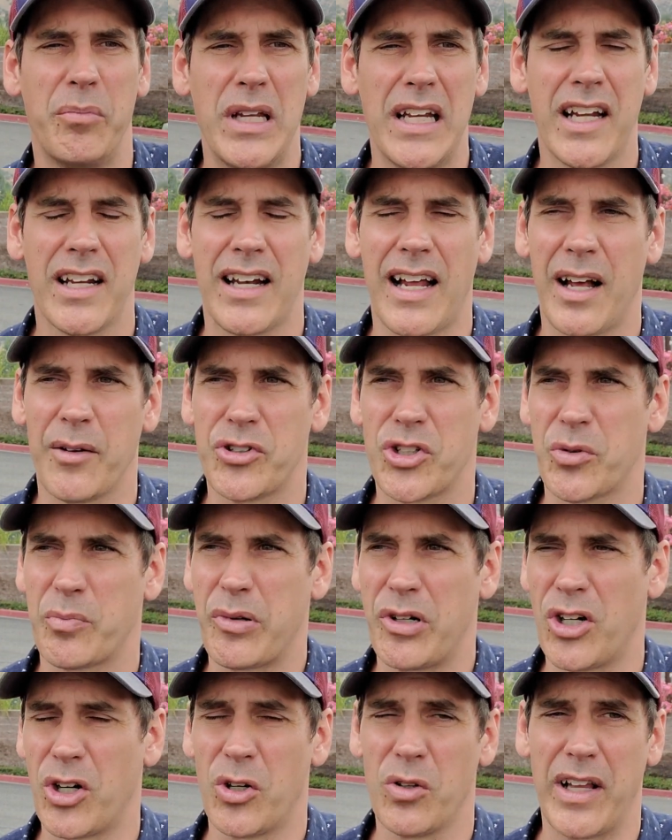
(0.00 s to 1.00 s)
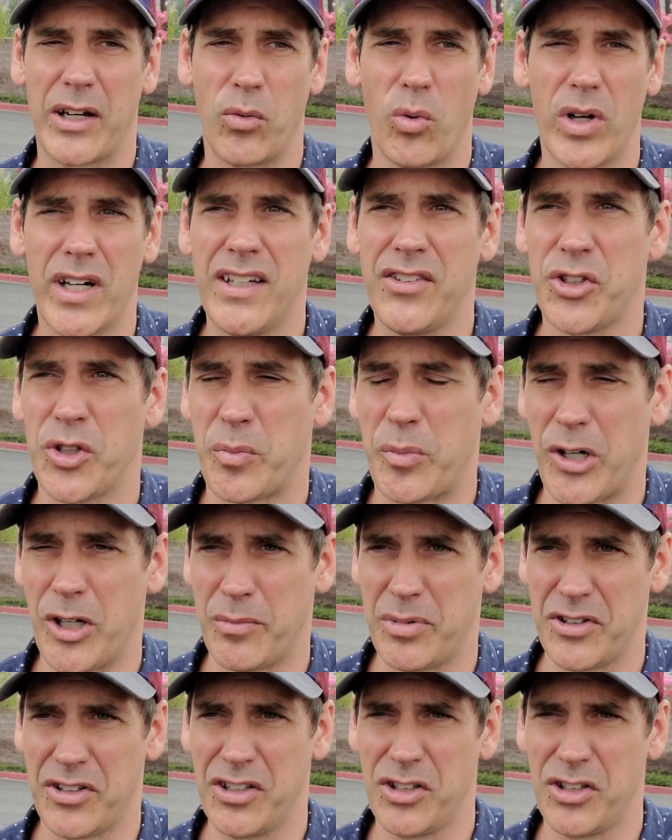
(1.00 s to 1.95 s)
being an entrepreneur, like what is your purpose?